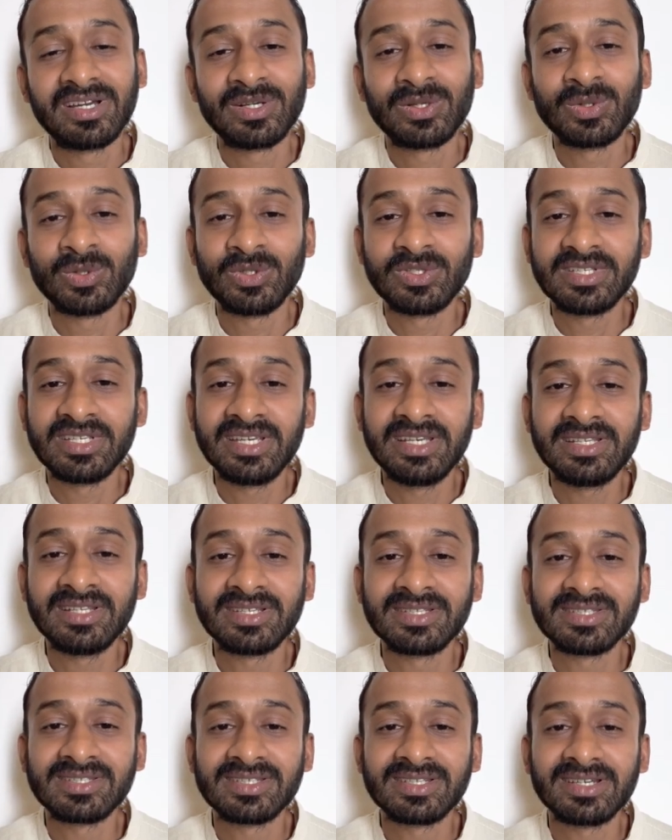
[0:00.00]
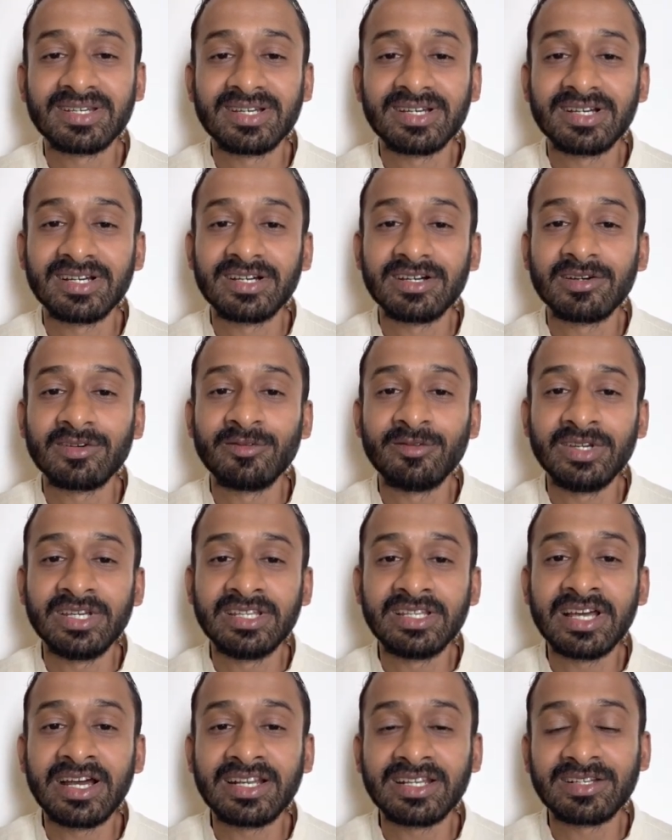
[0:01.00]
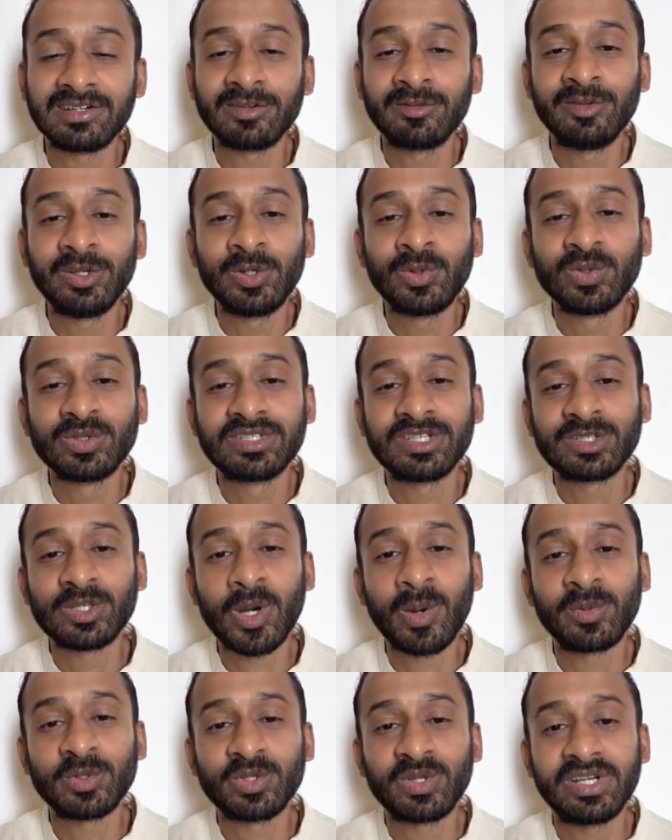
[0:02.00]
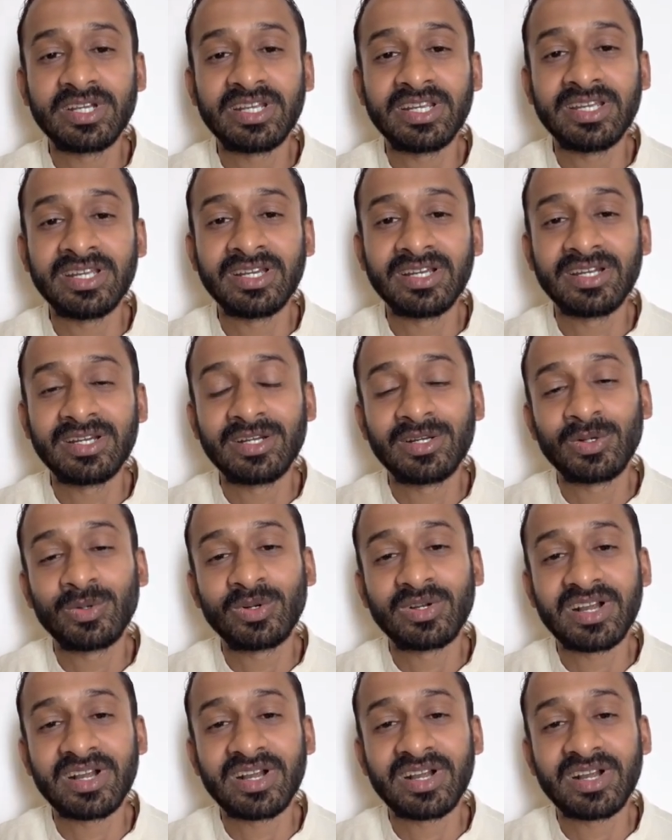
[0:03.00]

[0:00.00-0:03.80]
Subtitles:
to see this, we use this opportunity to